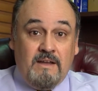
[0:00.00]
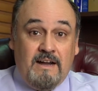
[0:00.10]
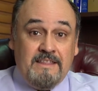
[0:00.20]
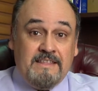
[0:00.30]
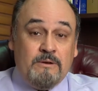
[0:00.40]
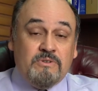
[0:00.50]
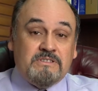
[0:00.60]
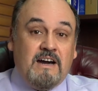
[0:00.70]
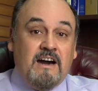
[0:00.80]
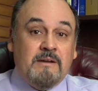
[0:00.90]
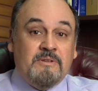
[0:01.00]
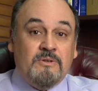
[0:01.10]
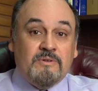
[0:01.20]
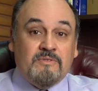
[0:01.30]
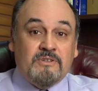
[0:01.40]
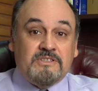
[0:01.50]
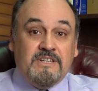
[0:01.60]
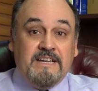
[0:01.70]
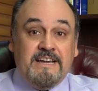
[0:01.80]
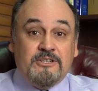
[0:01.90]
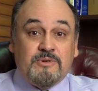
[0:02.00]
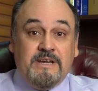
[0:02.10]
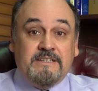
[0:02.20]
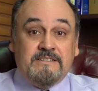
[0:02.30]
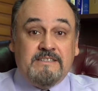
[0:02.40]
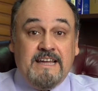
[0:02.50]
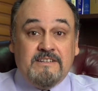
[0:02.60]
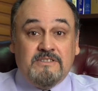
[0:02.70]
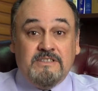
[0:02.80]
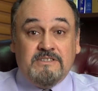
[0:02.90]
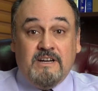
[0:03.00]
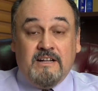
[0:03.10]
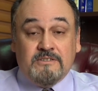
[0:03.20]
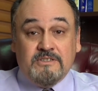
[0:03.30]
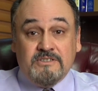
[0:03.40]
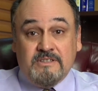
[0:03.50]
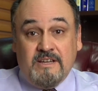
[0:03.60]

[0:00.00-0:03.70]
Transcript: I then went to Hahnemann University and trained as an anesthesiologist.